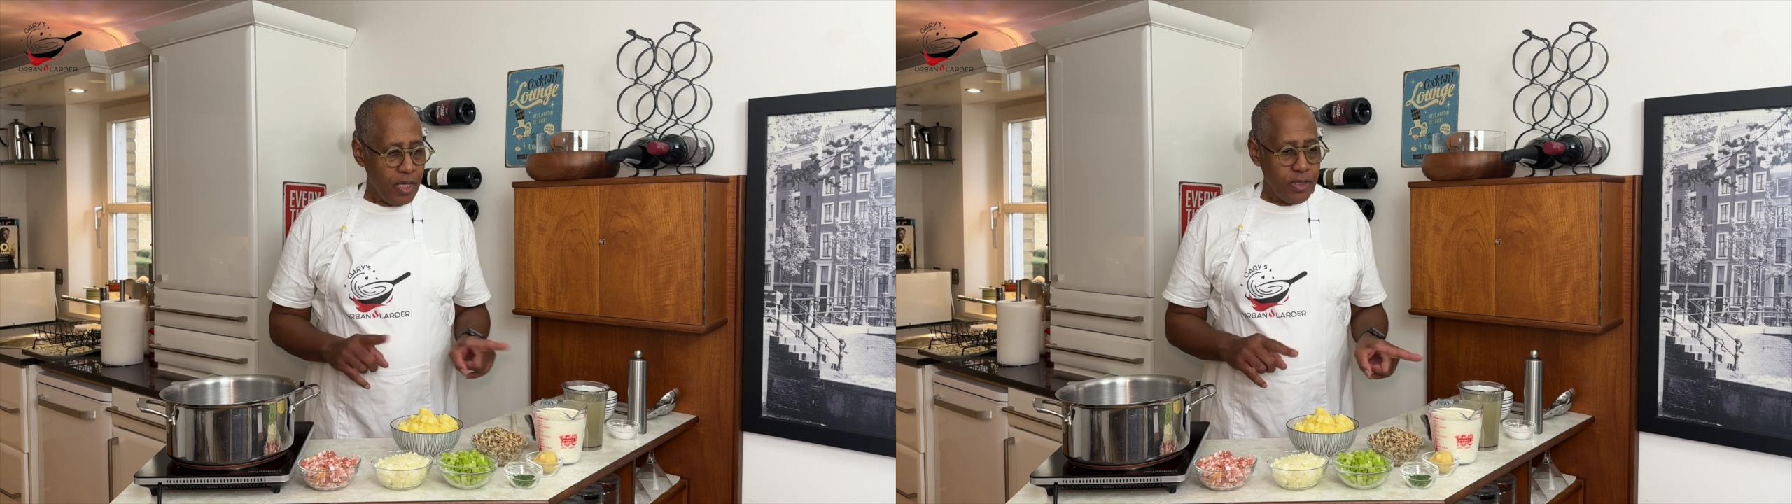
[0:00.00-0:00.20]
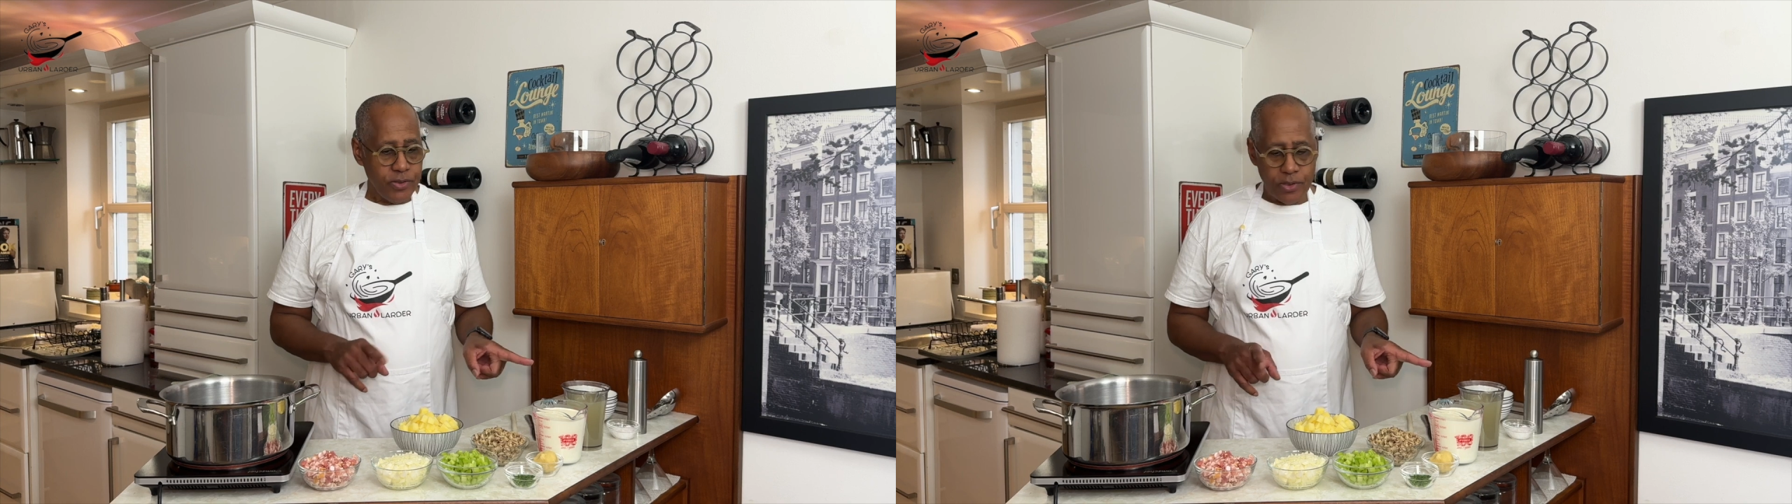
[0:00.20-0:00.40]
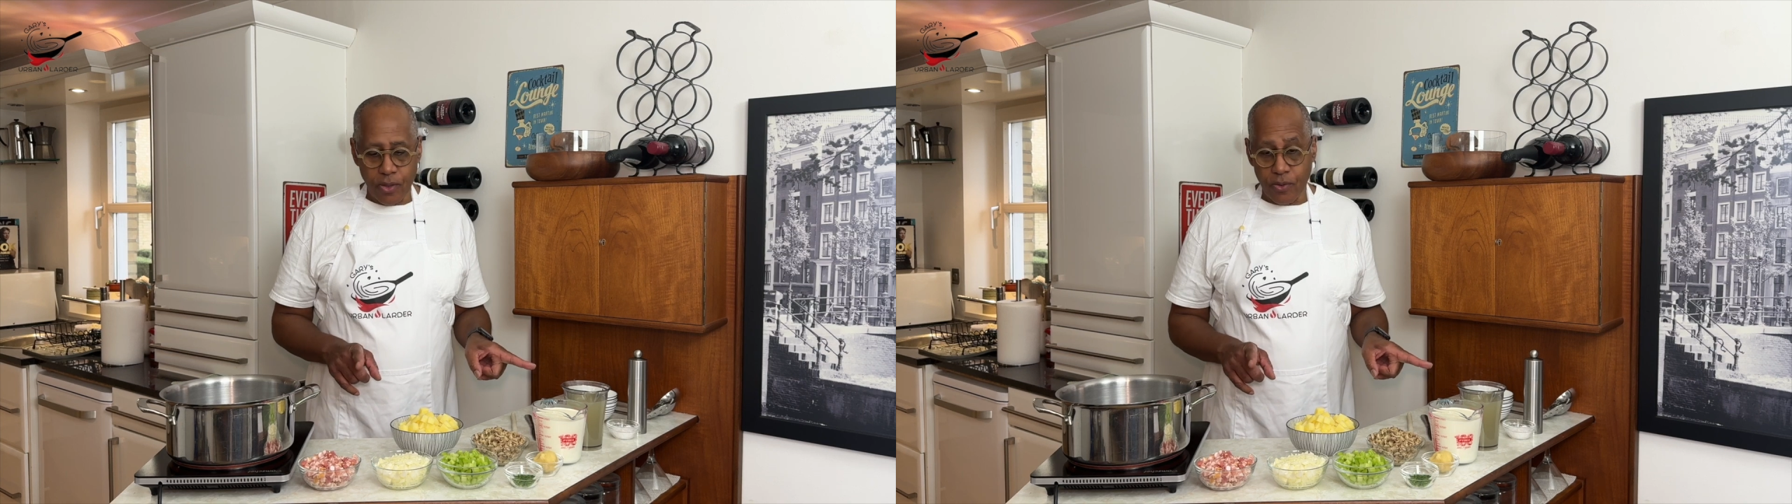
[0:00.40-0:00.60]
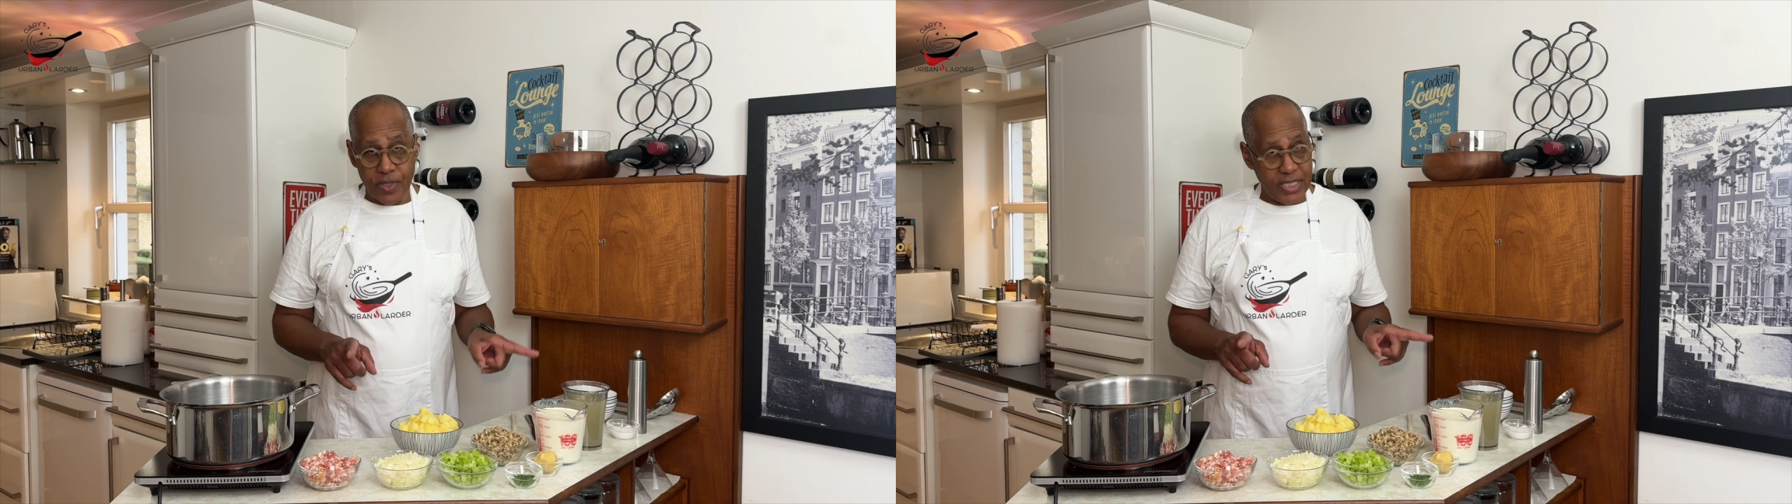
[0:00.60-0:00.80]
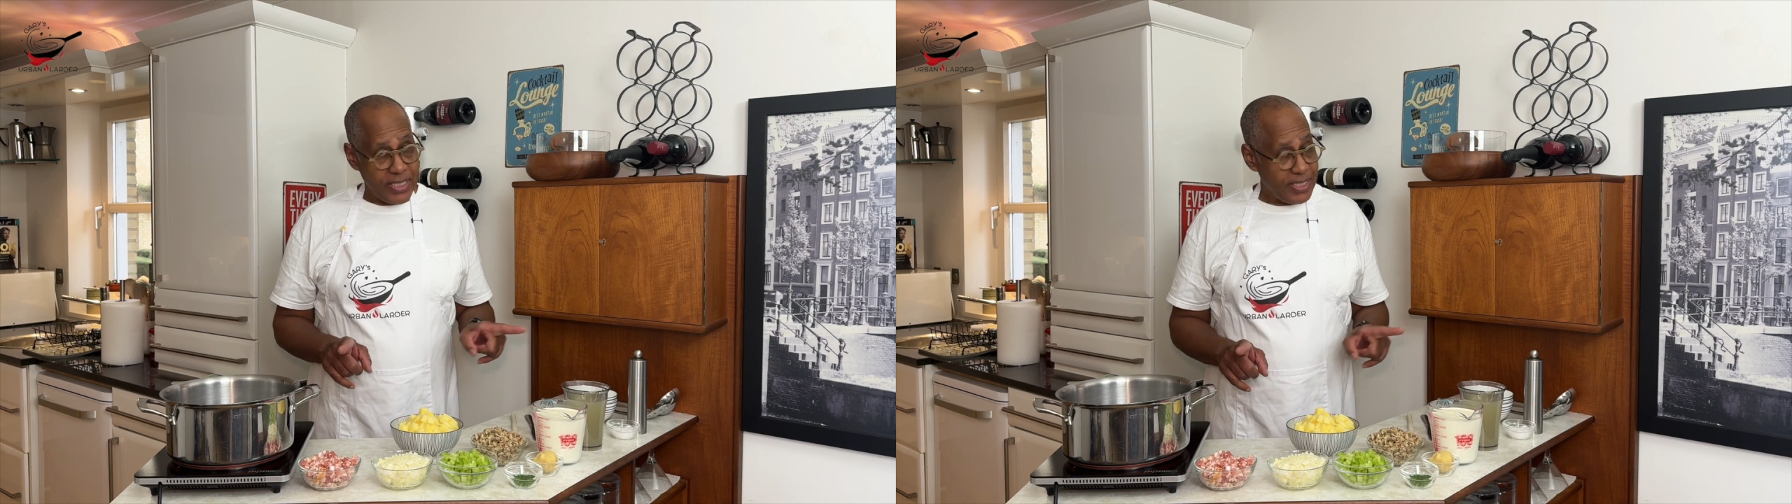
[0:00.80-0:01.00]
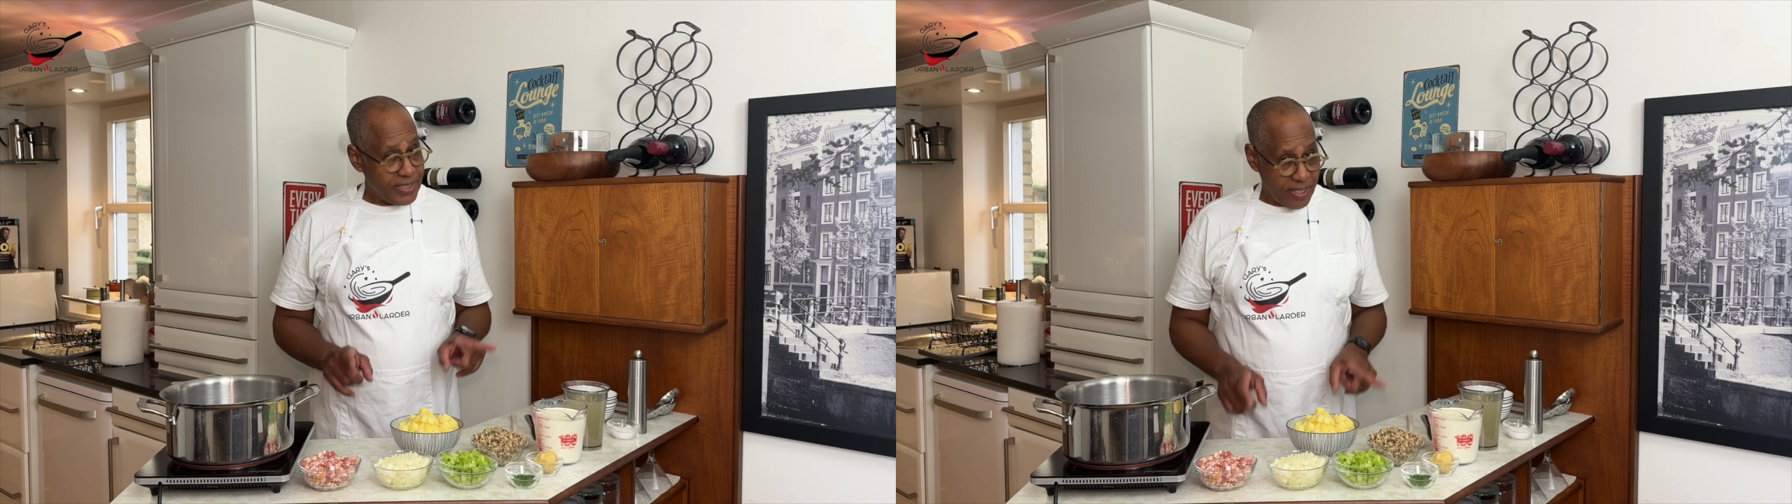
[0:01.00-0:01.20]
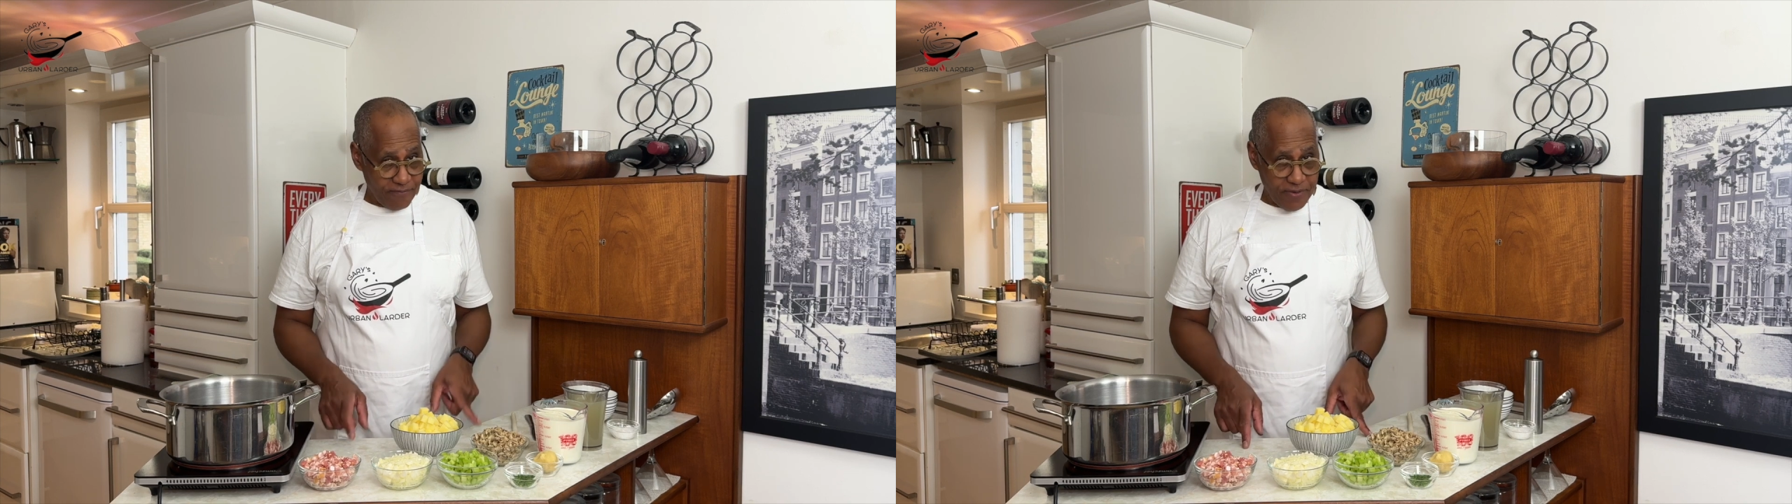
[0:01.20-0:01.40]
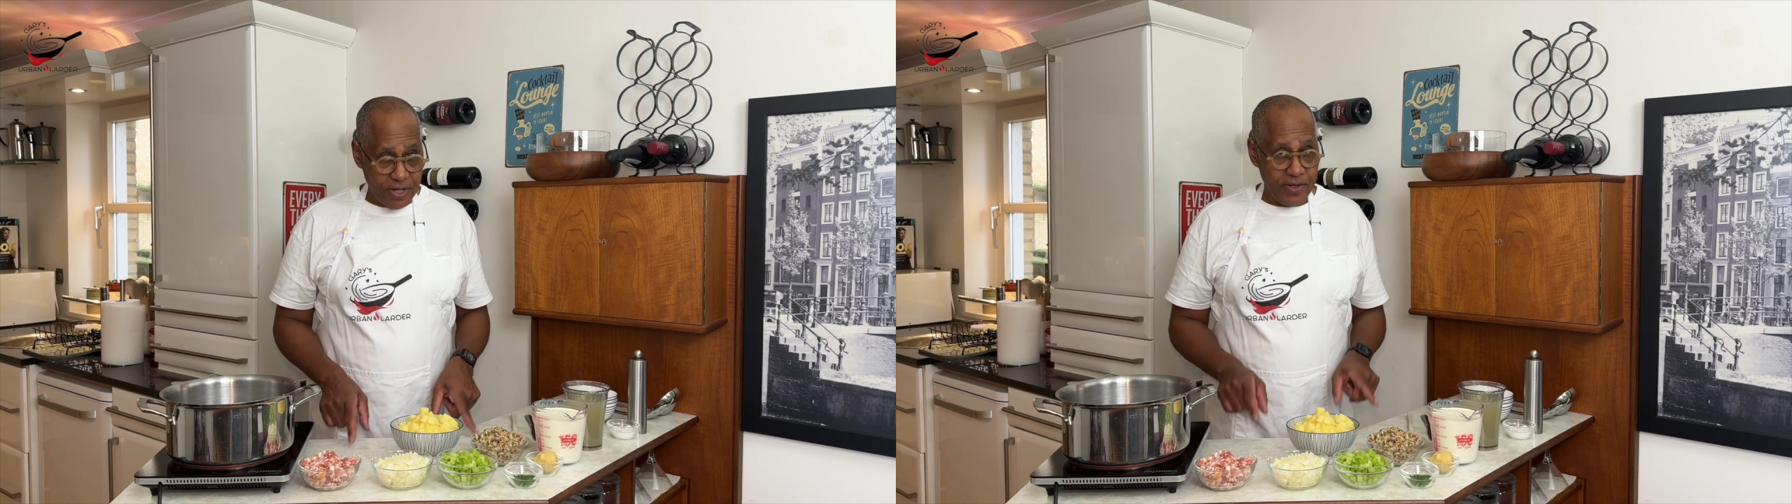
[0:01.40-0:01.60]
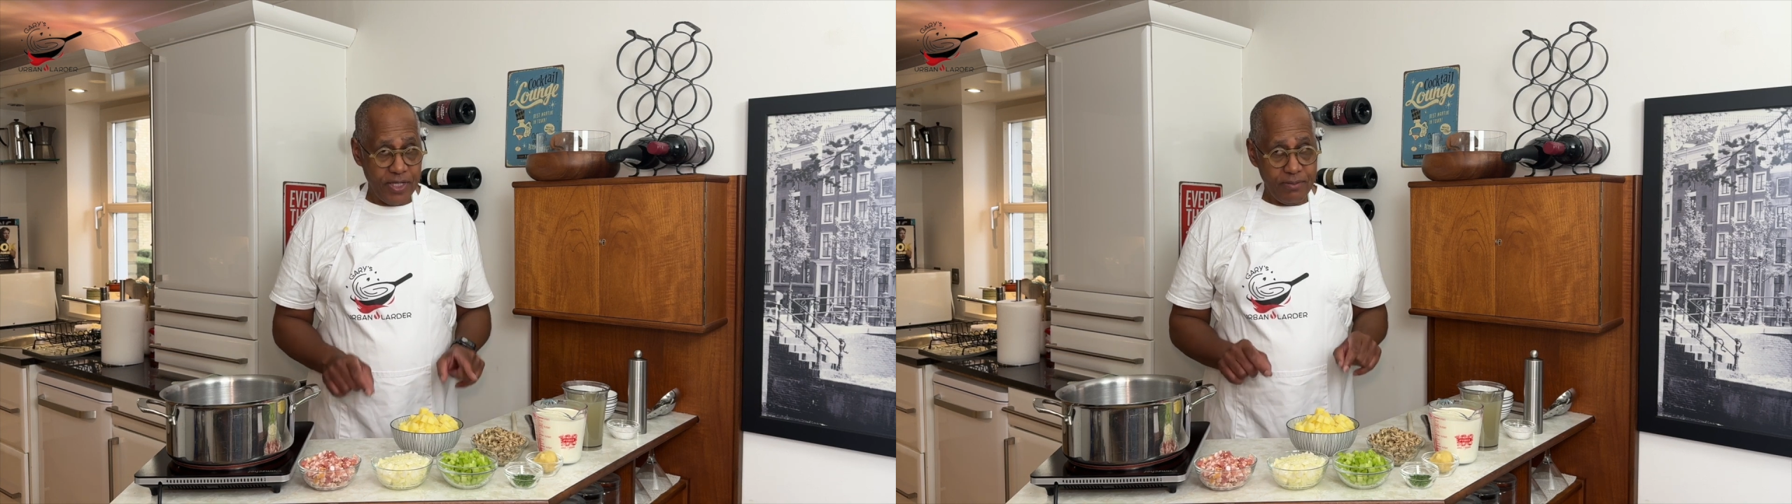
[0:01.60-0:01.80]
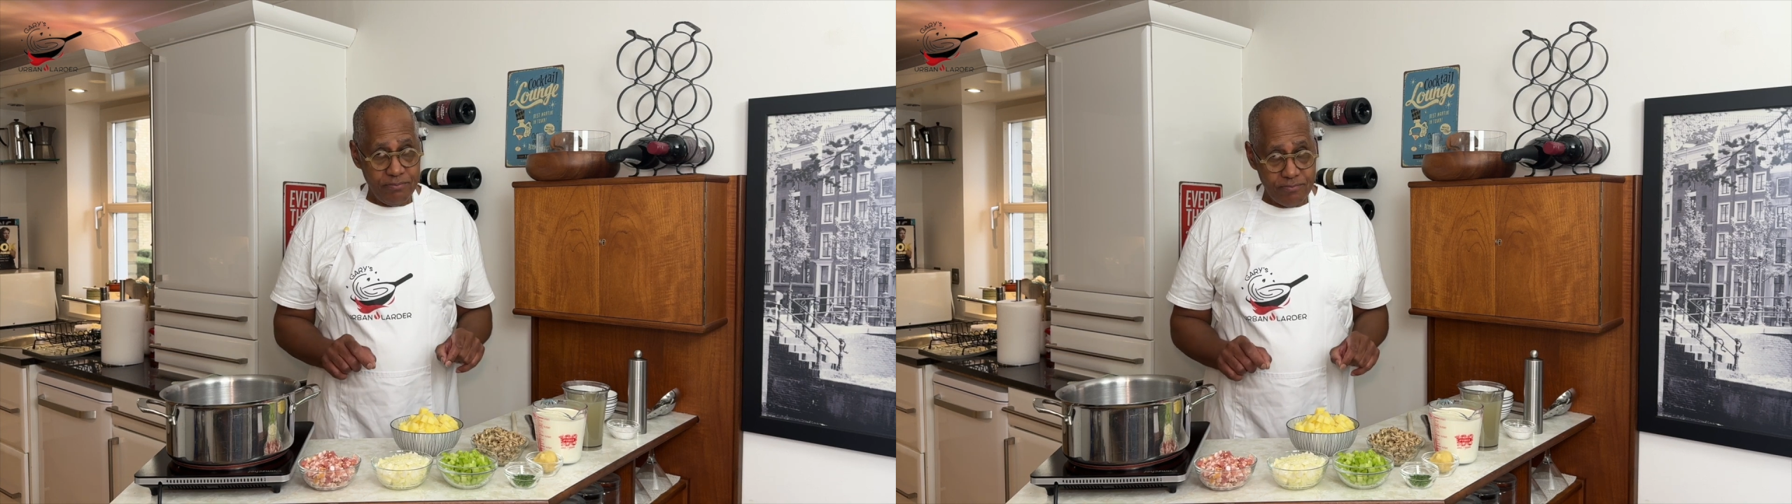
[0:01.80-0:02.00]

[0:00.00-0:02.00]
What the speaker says: So it is a very